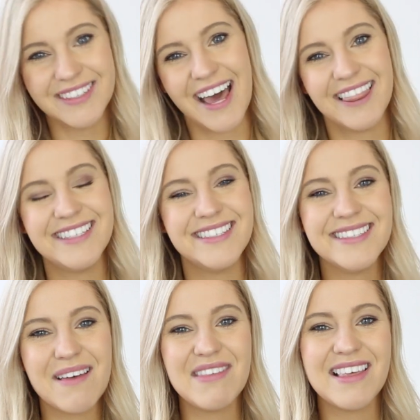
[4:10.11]
Now this is
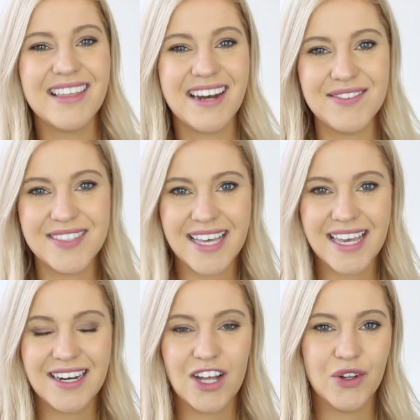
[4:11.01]
something that I've
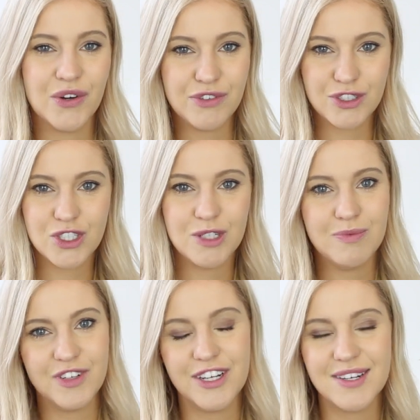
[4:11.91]
seen a lot of
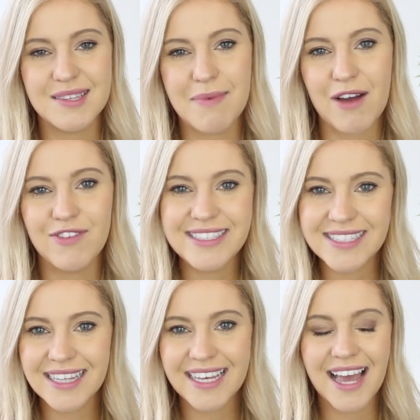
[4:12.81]
YouTube videos about recently,